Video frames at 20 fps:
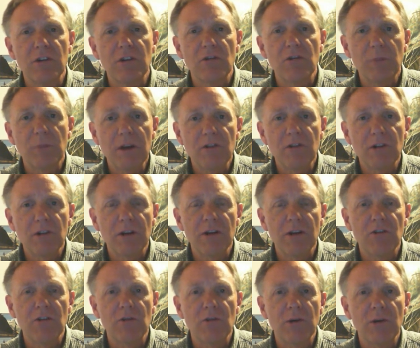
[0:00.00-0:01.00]
especially
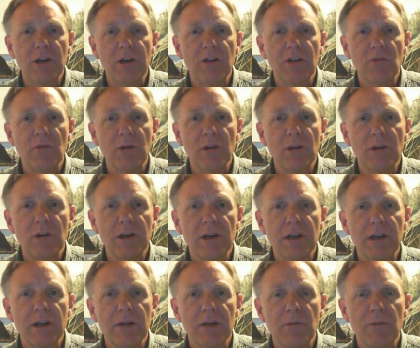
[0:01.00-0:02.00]
this week as we look
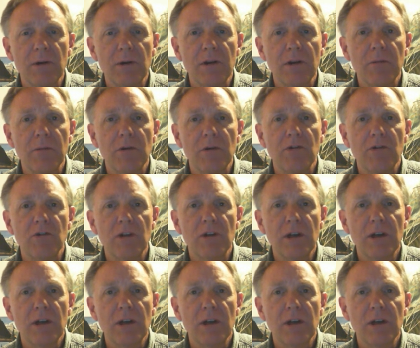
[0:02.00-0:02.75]
at one of the most